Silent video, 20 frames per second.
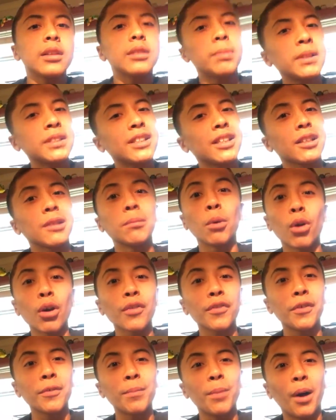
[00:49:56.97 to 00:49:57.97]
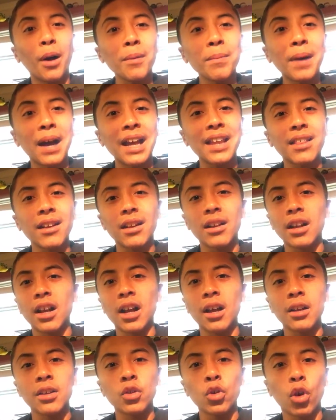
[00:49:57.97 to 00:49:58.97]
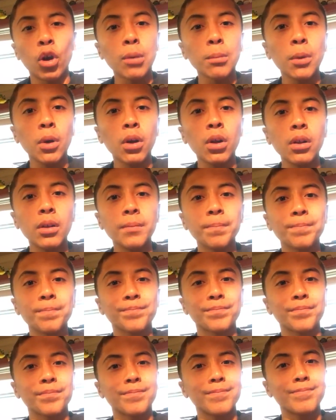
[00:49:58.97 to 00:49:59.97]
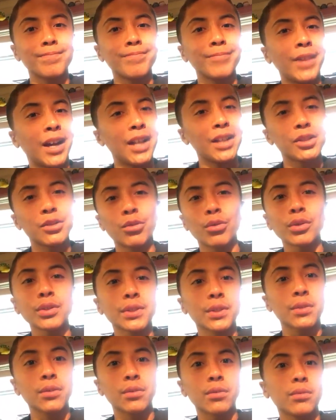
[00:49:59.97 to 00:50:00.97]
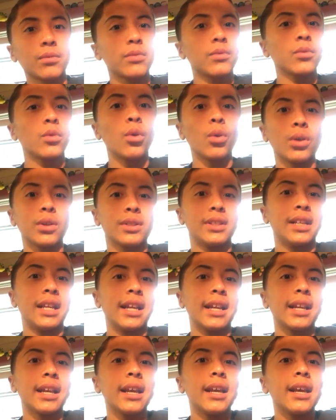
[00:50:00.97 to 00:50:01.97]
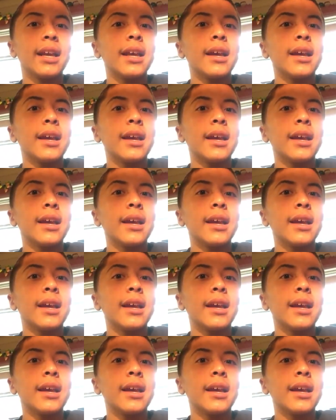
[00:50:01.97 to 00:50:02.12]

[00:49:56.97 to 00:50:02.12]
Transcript: Depends on the morph of ball python. Uh, normal, not as cool as a corn snake,